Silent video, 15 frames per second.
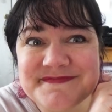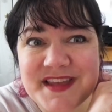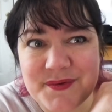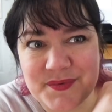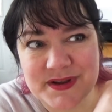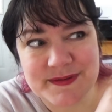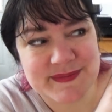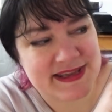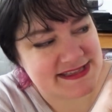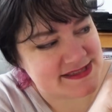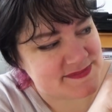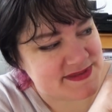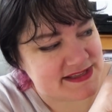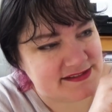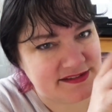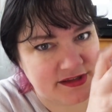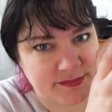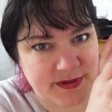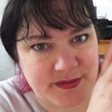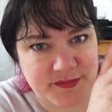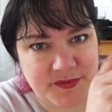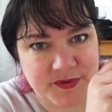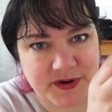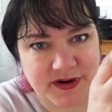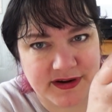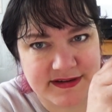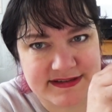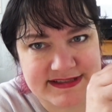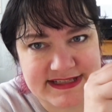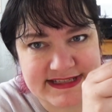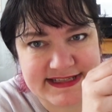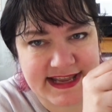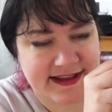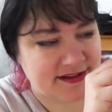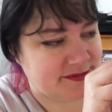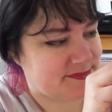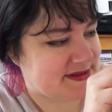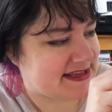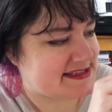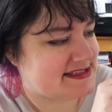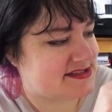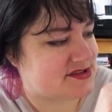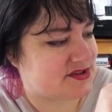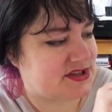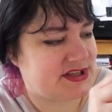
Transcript: I want to make something a little bit more detailed because these are